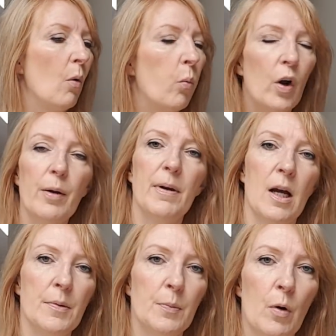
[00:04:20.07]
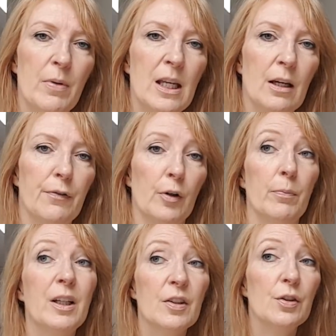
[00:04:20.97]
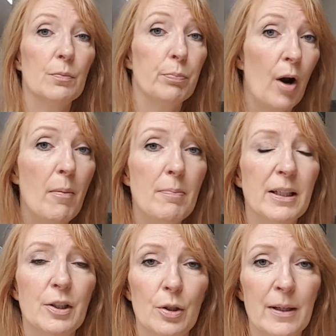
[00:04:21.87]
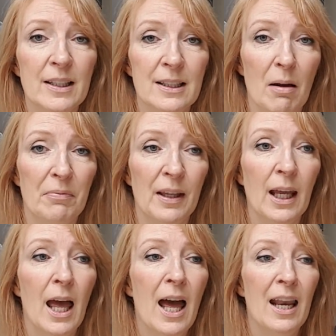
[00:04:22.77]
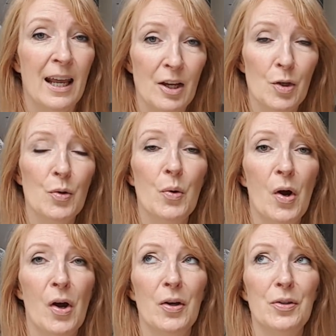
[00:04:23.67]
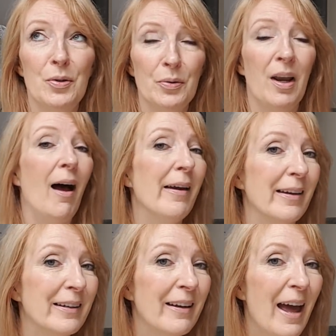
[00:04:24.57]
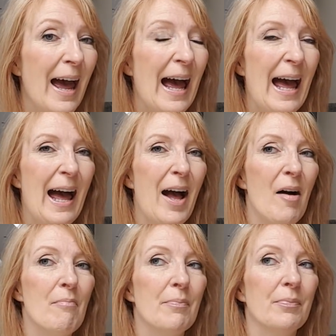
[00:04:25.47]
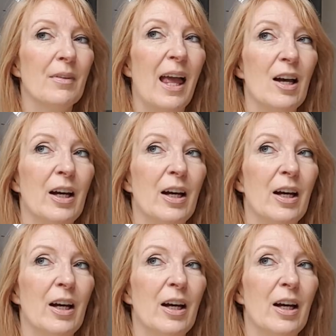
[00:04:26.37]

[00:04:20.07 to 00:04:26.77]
work becomes more meaningful because you're probably doing something that you you like um,